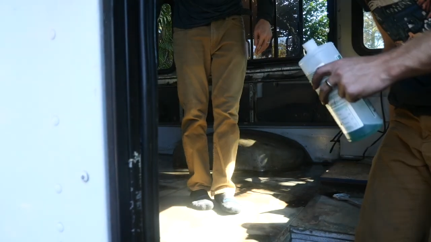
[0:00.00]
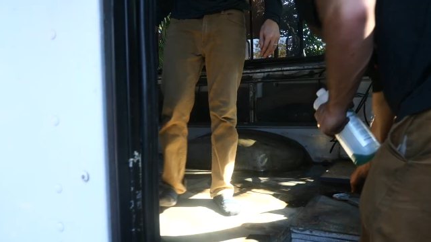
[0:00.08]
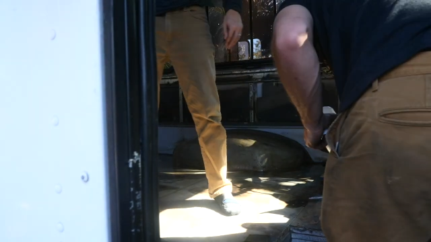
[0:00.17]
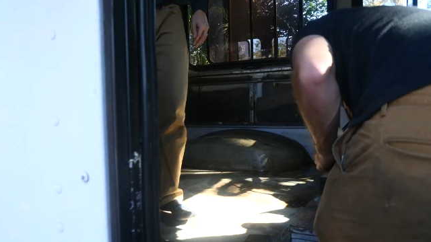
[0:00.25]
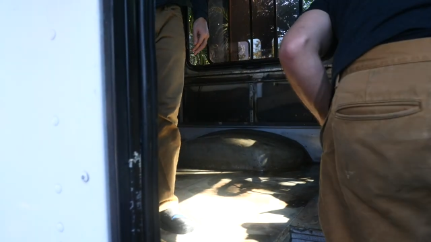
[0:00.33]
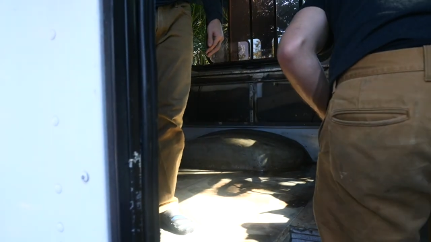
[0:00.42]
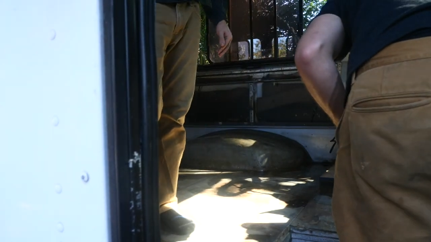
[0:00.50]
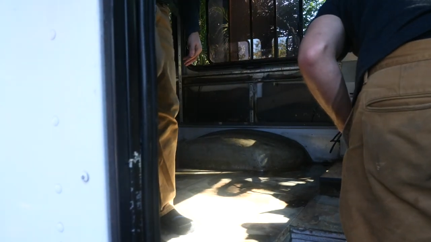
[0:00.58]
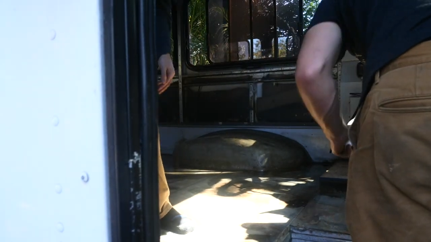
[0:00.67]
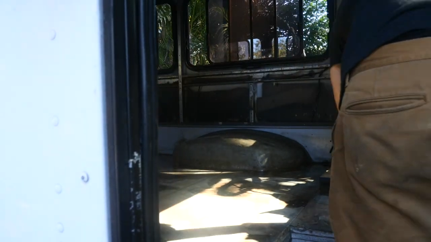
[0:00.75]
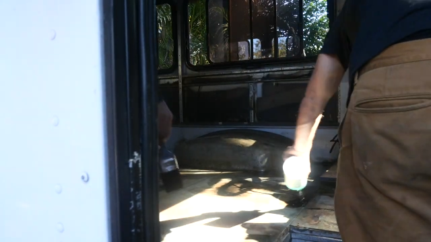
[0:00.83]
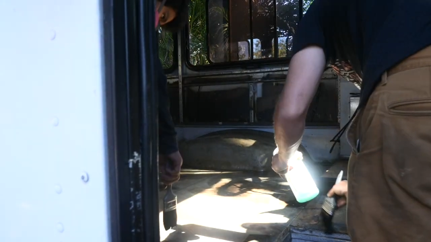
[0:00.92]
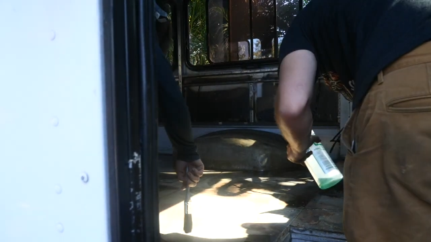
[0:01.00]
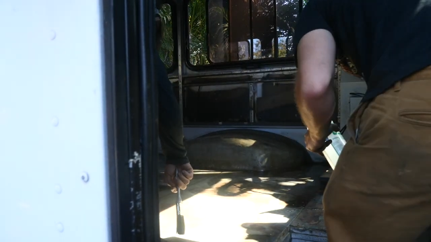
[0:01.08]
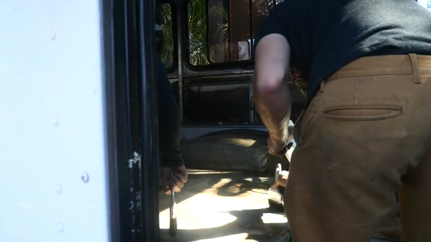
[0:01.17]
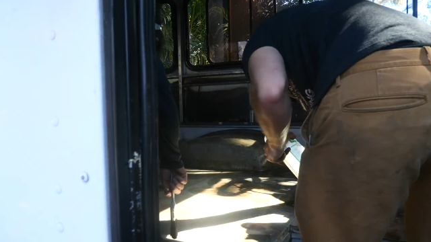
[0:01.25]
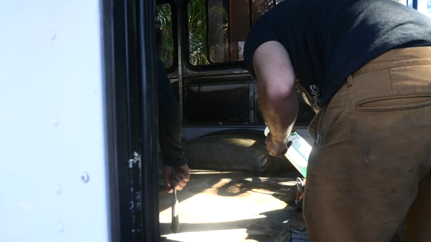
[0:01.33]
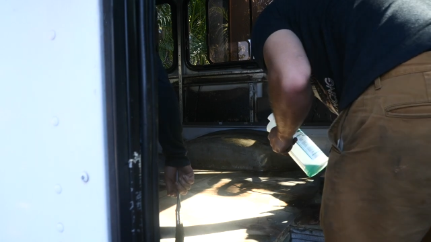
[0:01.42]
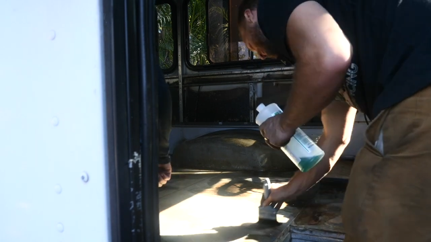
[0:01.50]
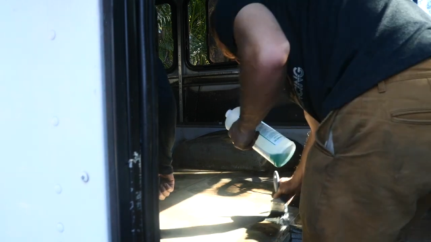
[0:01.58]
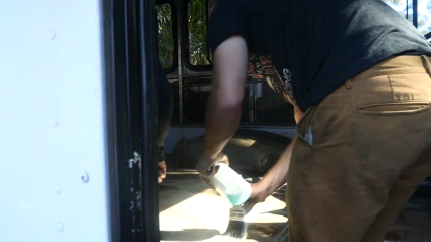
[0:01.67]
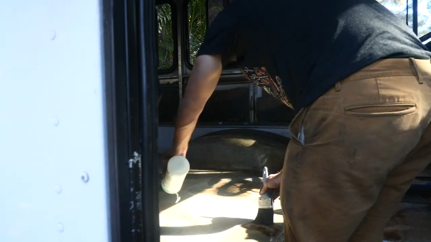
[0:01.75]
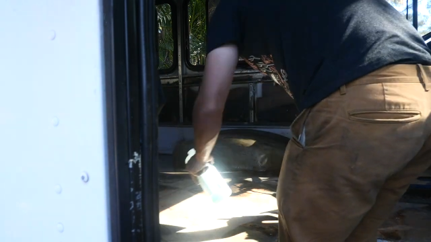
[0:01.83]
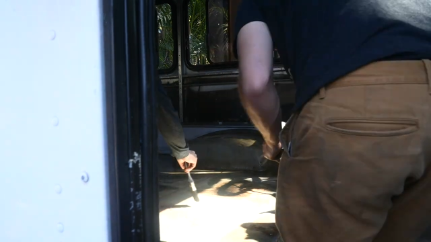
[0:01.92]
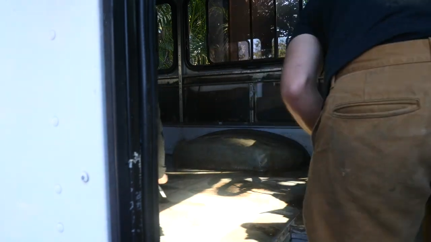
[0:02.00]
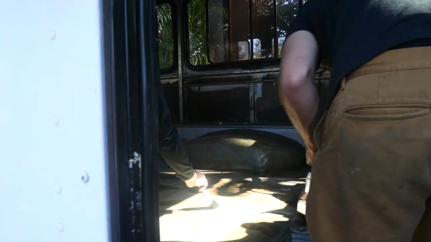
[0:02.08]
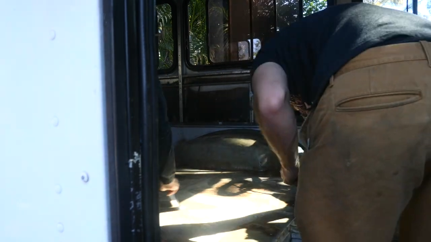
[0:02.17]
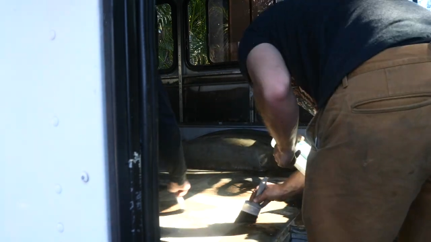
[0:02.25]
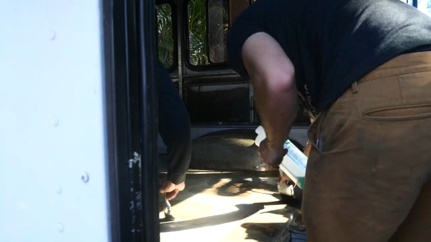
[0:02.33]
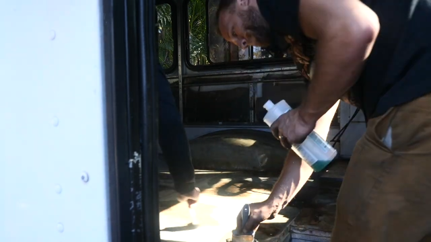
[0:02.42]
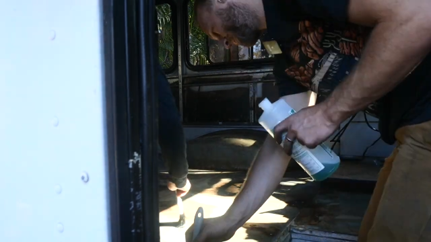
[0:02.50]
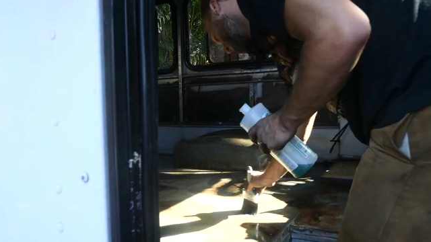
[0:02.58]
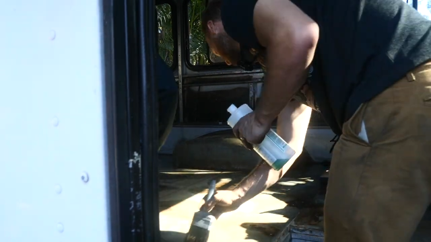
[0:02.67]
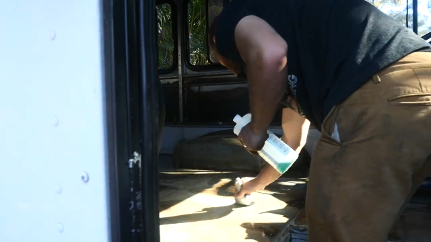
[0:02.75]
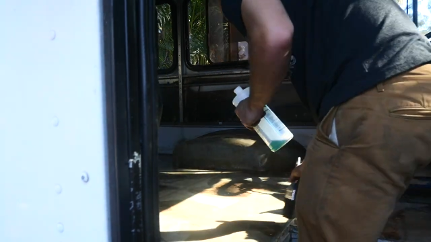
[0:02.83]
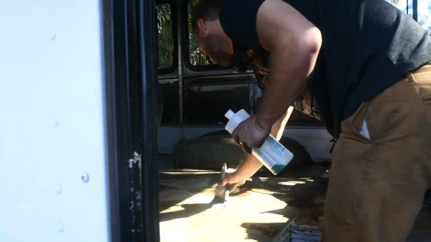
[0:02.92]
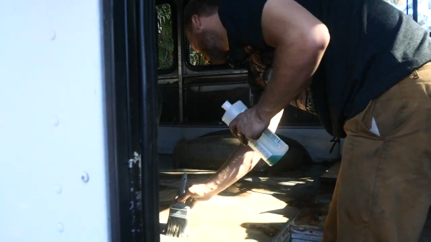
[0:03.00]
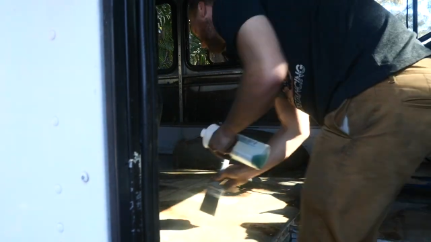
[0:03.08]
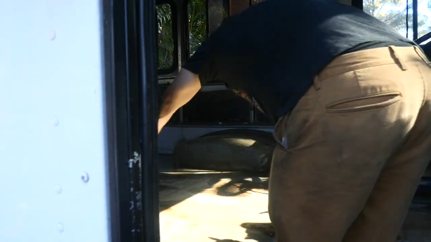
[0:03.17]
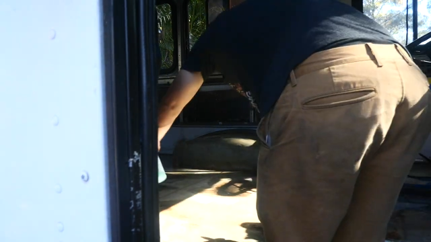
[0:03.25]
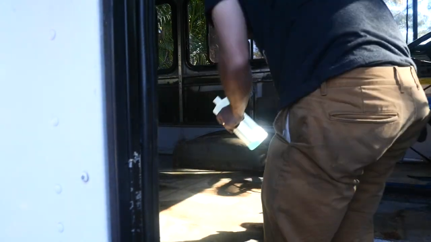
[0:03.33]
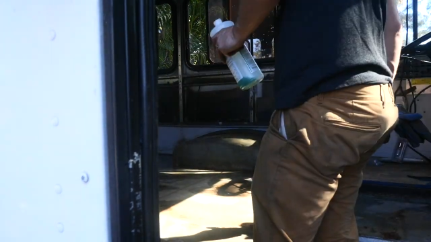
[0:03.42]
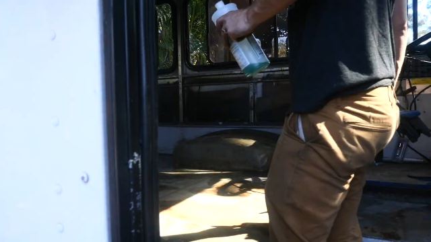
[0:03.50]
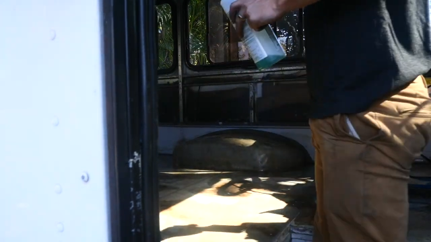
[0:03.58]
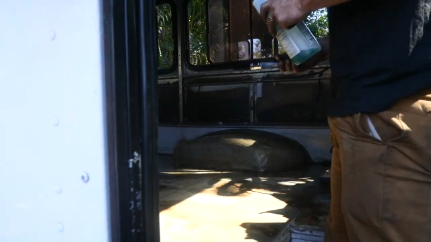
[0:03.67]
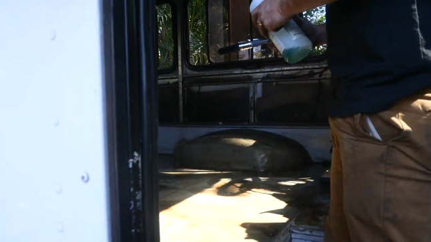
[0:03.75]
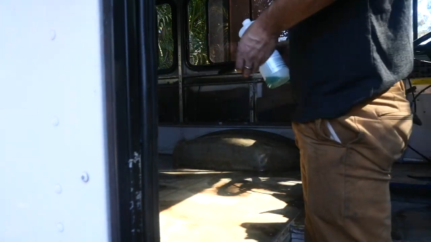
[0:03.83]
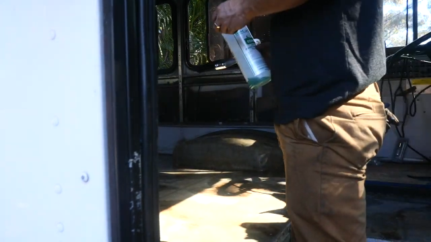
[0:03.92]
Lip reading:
Nobody's mouth can be seen.